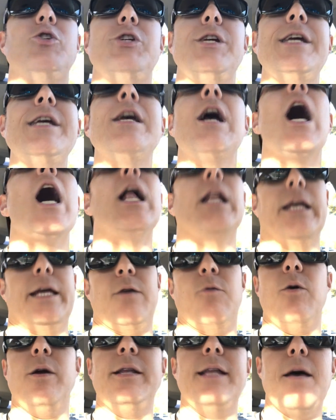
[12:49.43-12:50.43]
gee golly,
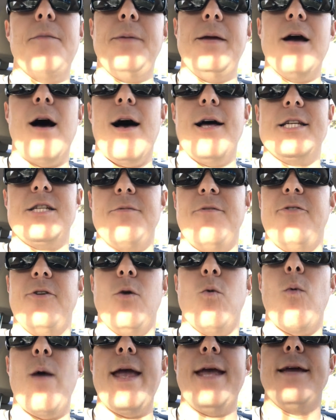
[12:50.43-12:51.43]
wouldn't that be awesome if
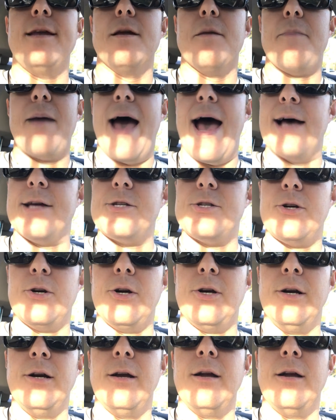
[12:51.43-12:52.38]
it awakened a pastor?